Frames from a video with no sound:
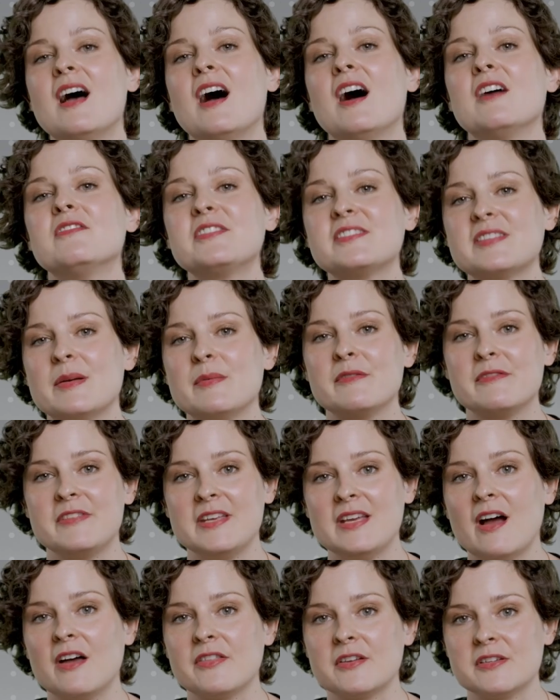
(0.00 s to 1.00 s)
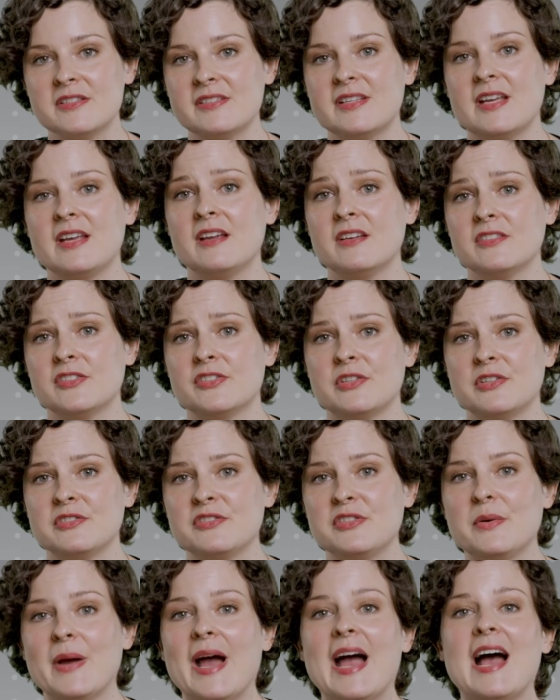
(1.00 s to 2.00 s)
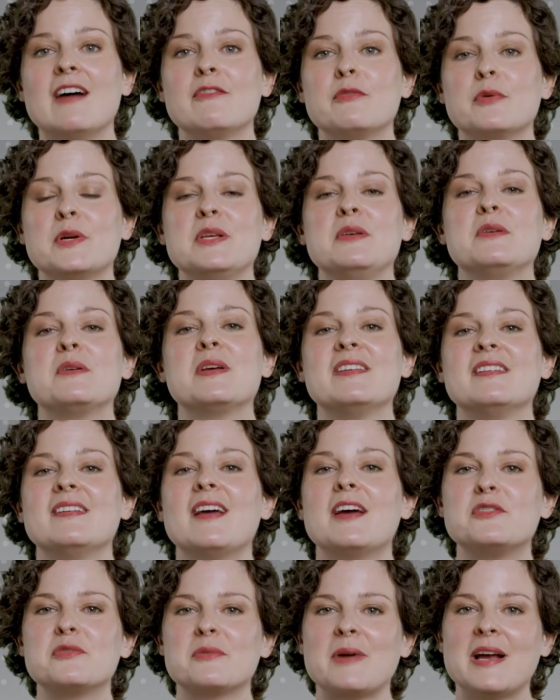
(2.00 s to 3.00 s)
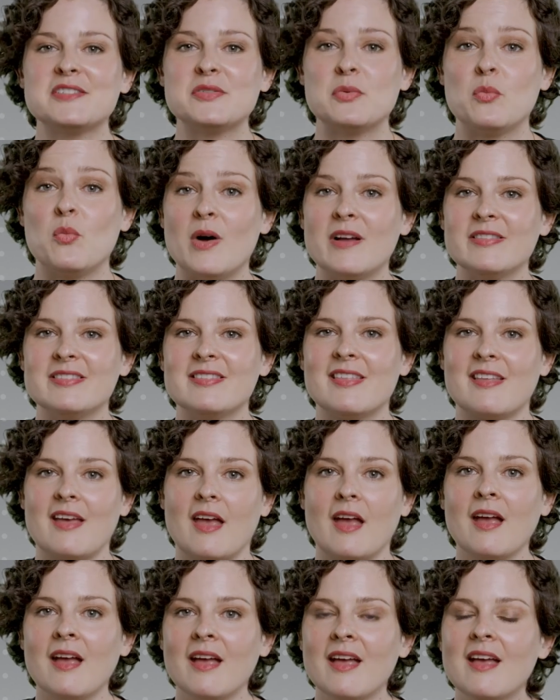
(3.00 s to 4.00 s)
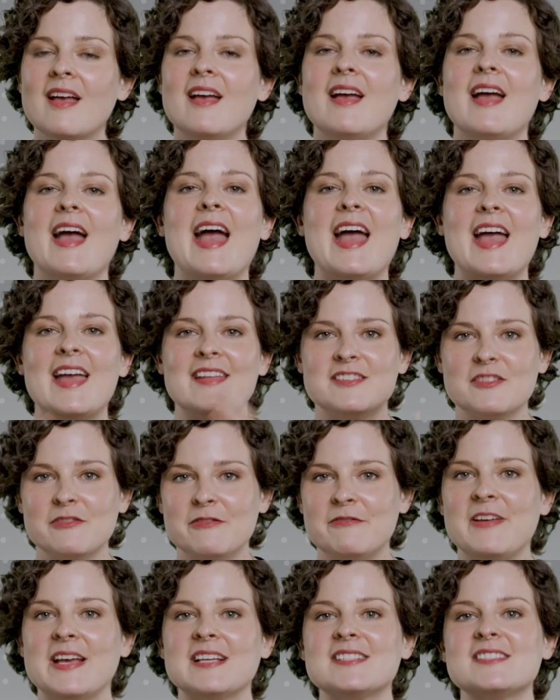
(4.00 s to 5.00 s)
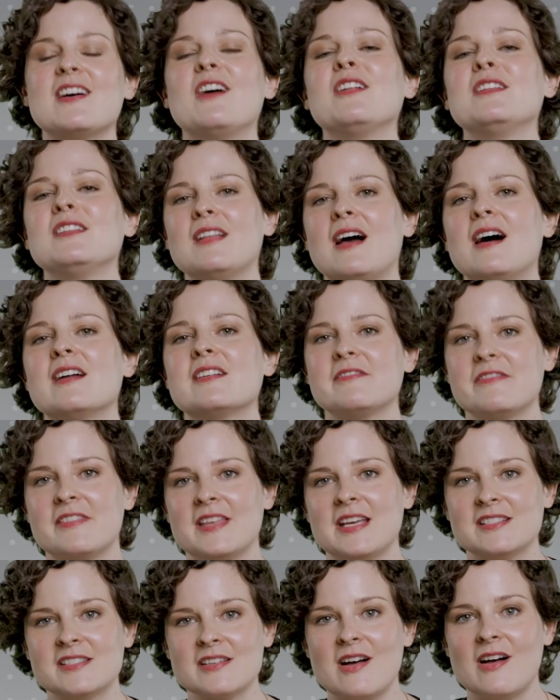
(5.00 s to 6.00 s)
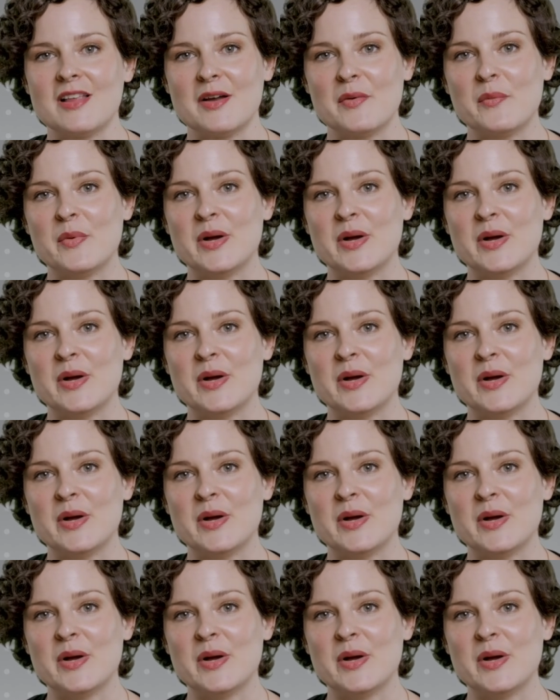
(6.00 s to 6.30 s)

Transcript: of some of the other skin concerns you have, where you can address one thing and fix a lot of things all at